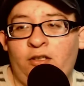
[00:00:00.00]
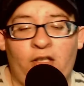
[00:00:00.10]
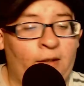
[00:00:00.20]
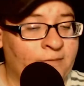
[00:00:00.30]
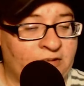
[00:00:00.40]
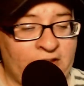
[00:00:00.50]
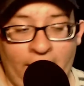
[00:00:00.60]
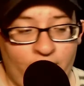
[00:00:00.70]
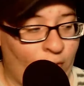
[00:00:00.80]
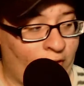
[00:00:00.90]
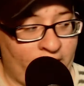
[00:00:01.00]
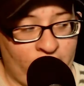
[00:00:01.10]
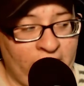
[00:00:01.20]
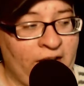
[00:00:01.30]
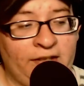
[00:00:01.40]
um, Cyborg,
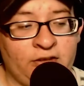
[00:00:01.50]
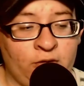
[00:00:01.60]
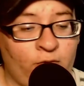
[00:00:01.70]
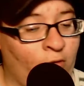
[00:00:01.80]
Green Lantern